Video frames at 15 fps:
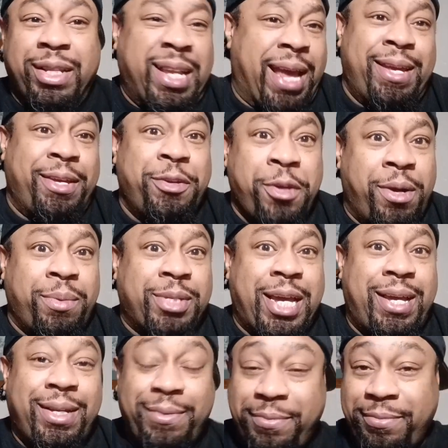like, you know what
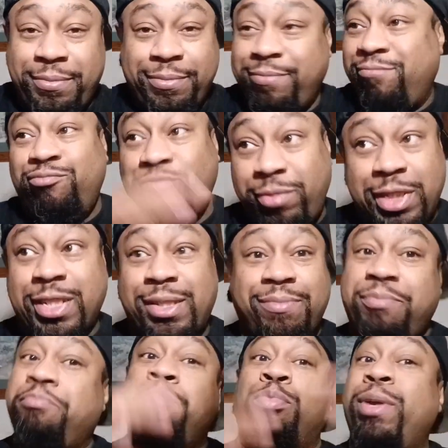I'm saying? Just
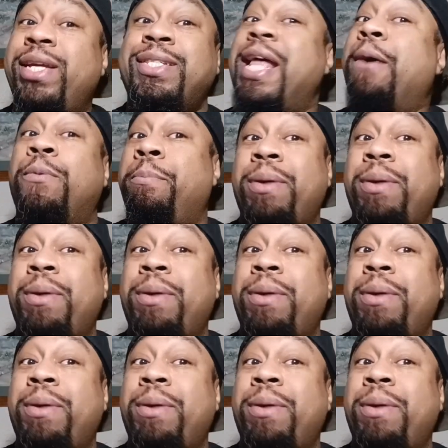breeze that